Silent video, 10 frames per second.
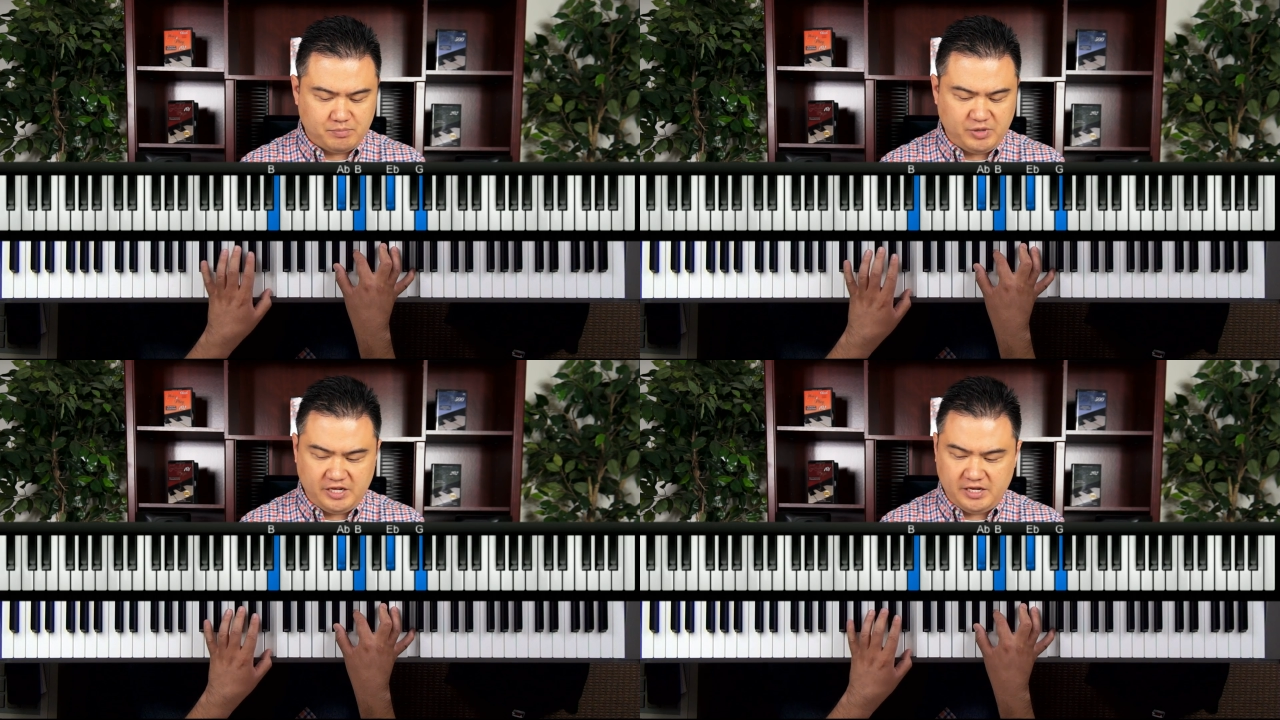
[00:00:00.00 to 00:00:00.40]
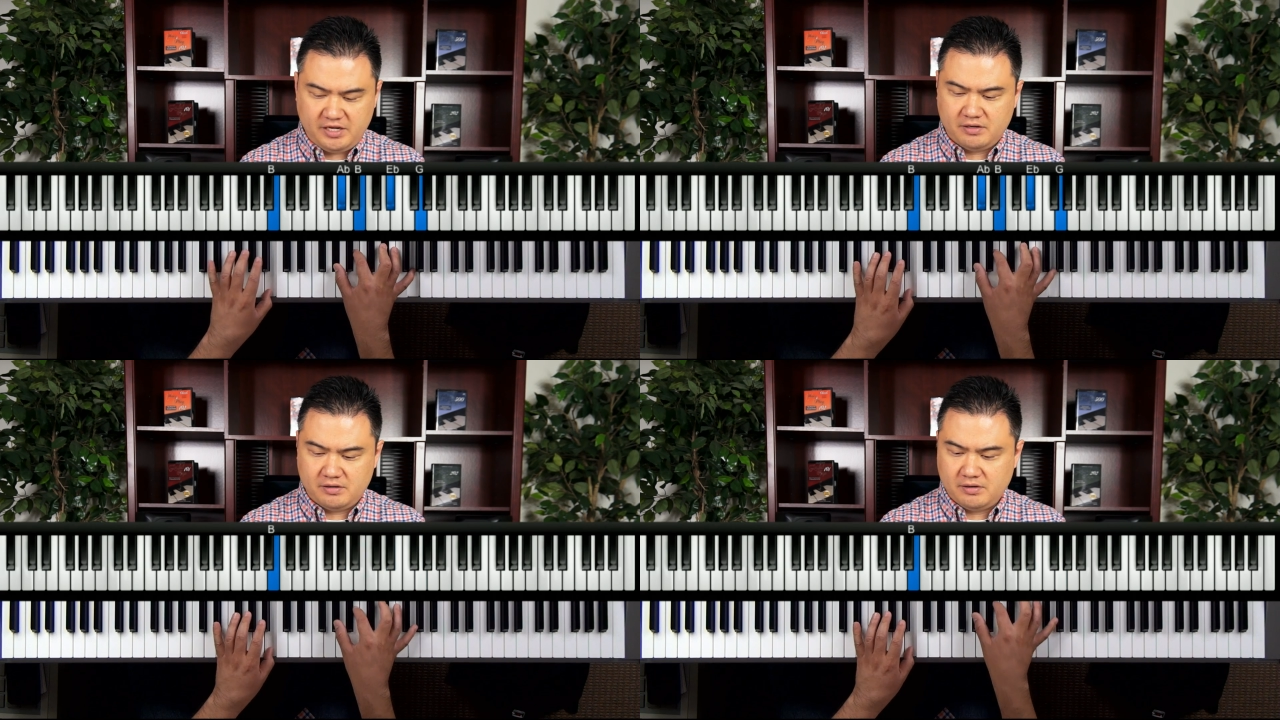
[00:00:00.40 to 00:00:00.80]

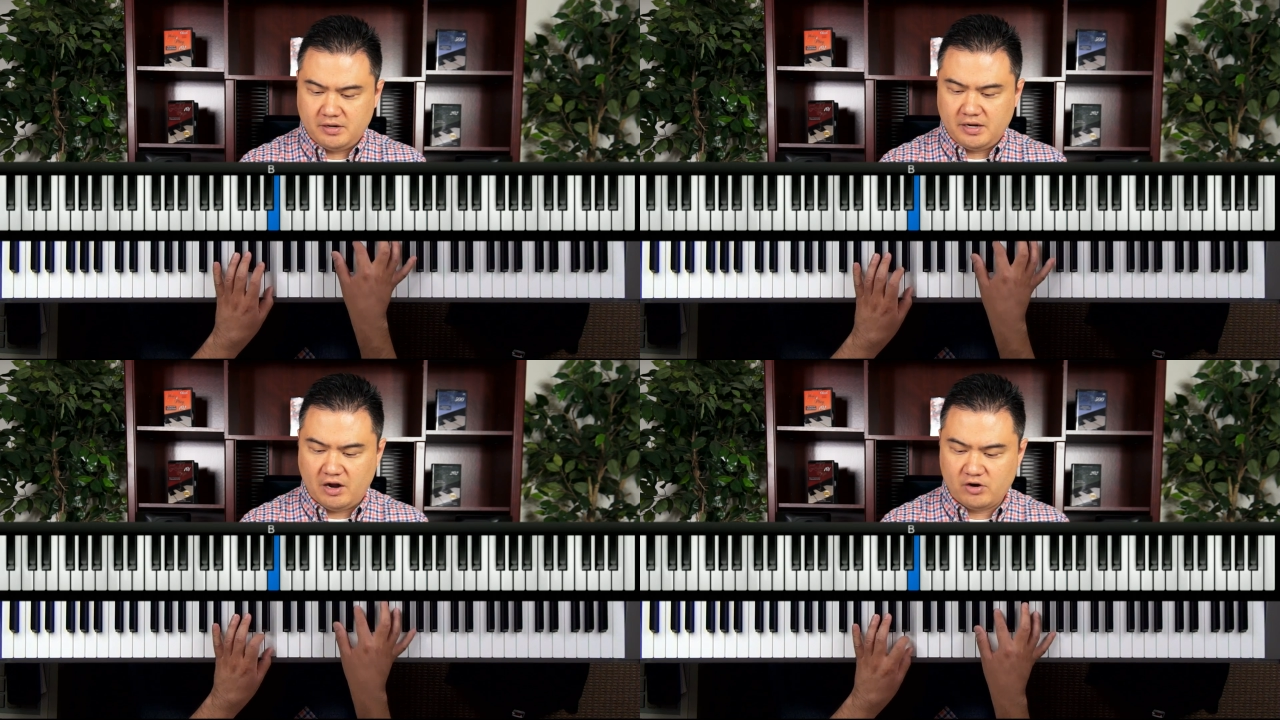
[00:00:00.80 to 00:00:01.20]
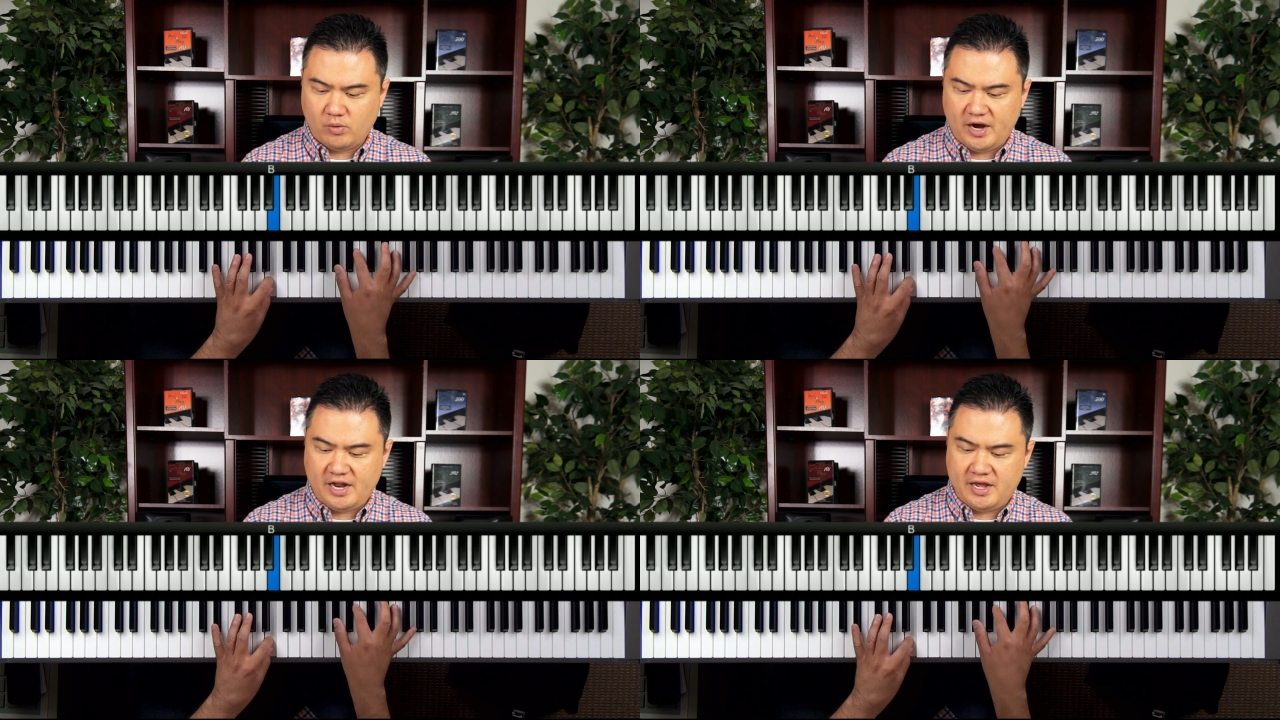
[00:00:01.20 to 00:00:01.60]
B on your
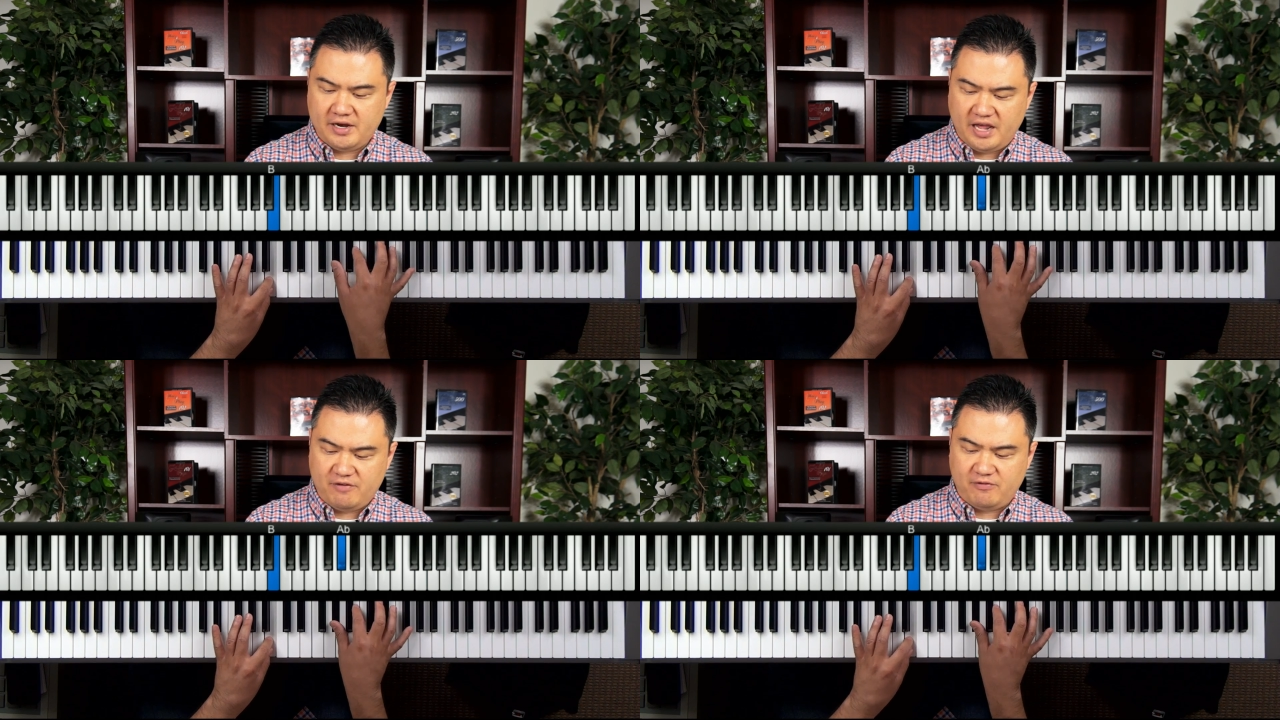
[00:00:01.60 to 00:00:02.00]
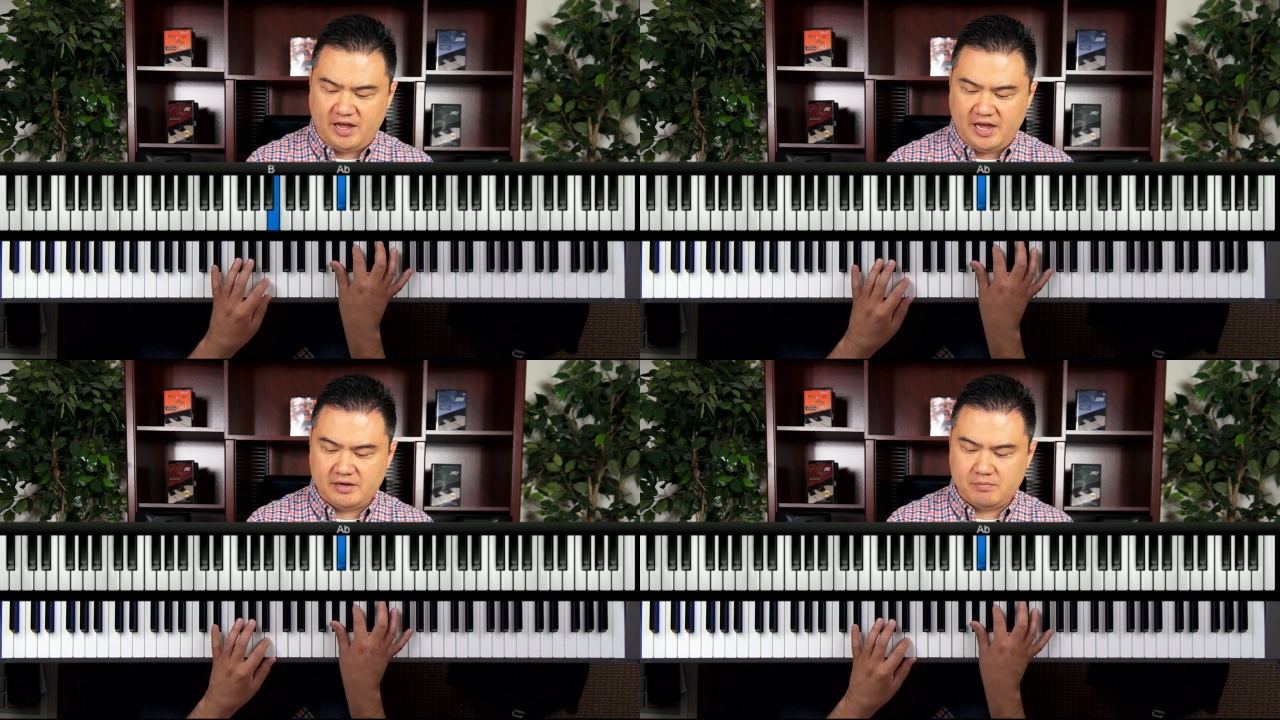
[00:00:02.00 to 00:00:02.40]
right hand, A
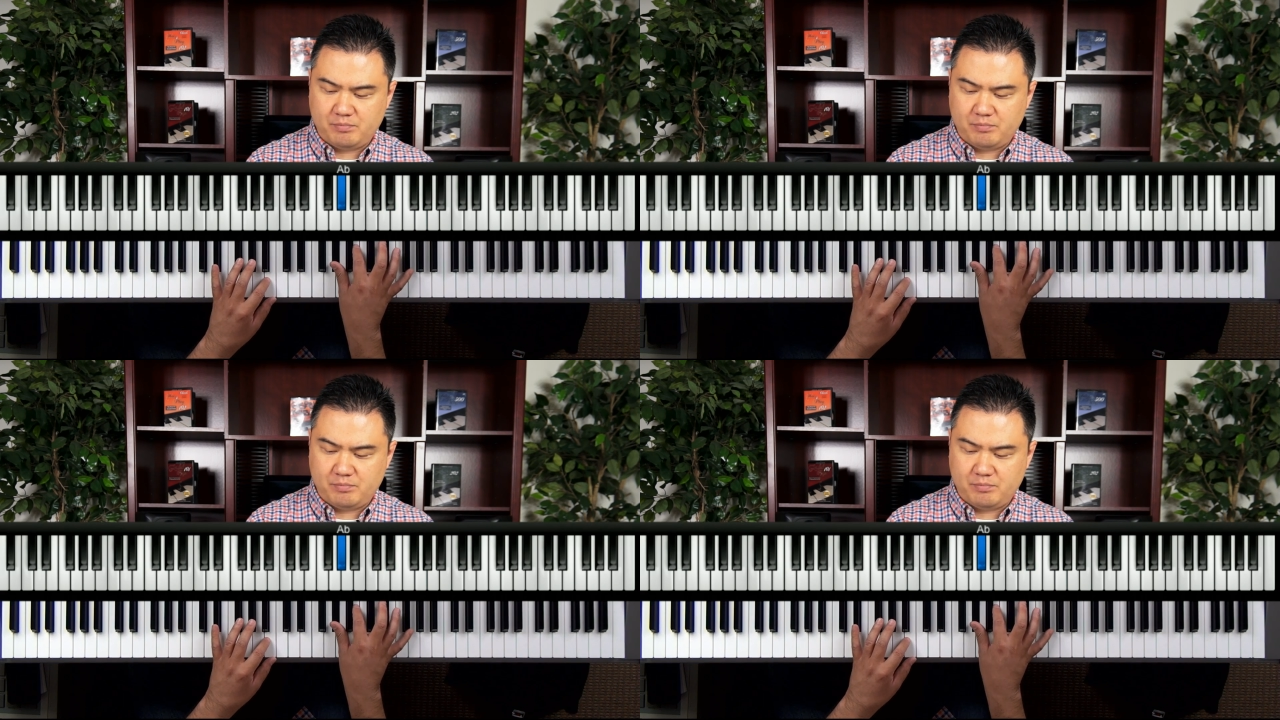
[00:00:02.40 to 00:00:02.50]
flat,